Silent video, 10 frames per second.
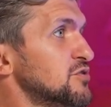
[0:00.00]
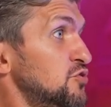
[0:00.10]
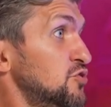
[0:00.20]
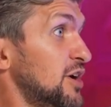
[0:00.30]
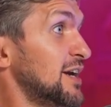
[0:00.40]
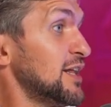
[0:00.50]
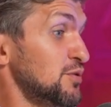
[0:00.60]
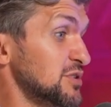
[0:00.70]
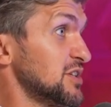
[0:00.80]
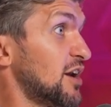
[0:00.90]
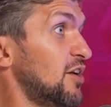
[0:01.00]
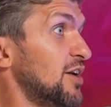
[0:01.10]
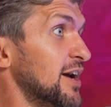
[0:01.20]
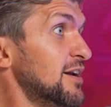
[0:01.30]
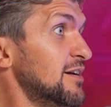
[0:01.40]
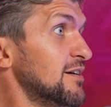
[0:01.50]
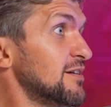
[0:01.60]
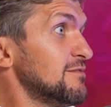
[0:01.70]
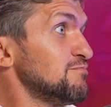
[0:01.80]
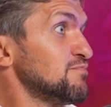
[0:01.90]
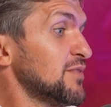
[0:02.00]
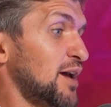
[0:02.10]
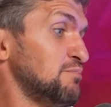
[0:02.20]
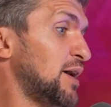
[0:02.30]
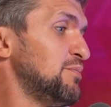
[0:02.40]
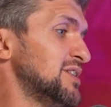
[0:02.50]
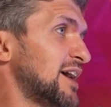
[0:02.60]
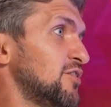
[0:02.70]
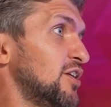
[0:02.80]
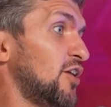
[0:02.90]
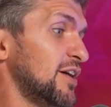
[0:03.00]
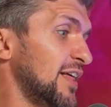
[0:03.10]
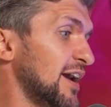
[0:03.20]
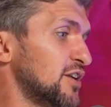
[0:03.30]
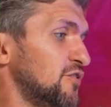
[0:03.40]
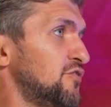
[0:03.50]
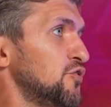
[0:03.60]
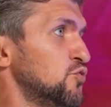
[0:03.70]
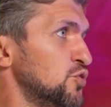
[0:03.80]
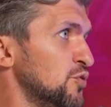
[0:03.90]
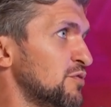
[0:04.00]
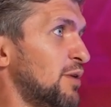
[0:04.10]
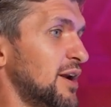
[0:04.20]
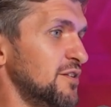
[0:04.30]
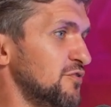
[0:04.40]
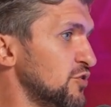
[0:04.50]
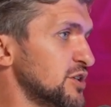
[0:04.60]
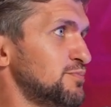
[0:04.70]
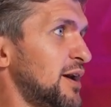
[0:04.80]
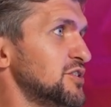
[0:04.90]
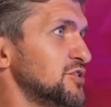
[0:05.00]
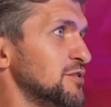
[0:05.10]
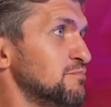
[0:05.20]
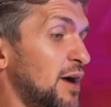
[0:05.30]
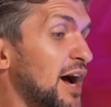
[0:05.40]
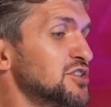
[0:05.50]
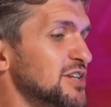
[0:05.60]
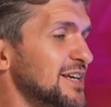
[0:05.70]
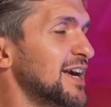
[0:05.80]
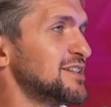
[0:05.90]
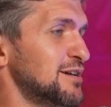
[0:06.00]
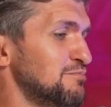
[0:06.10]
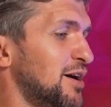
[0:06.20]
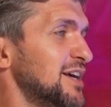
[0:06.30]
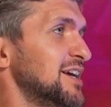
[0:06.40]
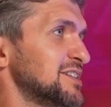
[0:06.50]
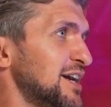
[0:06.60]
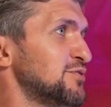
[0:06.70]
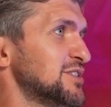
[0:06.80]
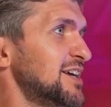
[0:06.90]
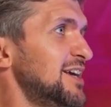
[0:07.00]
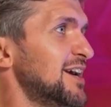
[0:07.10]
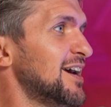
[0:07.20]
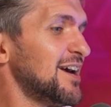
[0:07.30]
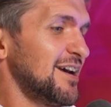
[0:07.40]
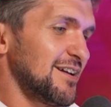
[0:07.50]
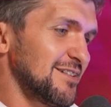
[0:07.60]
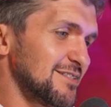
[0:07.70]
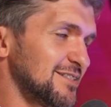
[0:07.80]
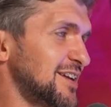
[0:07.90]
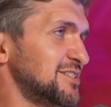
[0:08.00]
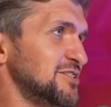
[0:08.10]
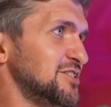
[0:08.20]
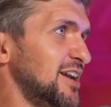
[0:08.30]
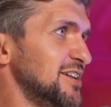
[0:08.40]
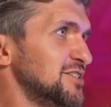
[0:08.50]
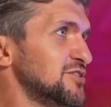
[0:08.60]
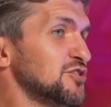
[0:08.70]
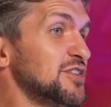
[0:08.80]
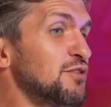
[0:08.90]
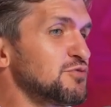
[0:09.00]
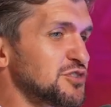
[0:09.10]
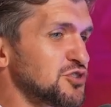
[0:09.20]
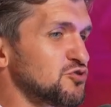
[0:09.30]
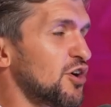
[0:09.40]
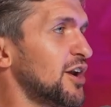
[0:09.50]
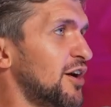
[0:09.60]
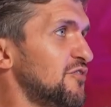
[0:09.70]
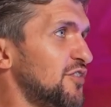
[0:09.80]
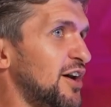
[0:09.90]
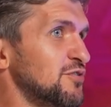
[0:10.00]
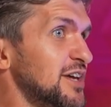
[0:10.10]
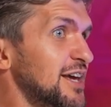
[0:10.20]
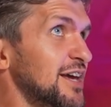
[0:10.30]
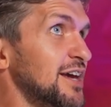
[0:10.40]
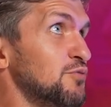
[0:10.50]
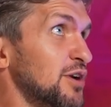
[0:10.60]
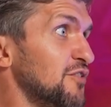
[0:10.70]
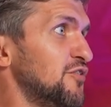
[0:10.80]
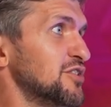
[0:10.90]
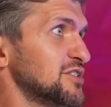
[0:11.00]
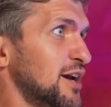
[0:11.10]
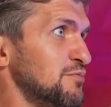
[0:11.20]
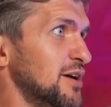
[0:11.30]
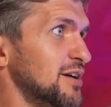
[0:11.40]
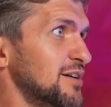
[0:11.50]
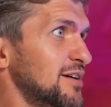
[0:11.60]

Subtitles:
So you can get them as a client, and maybe down the line they're going to fuel you with money for expansion. But actually getting money as equity, that's the challenge. So that was the struggle I found here when I first came here.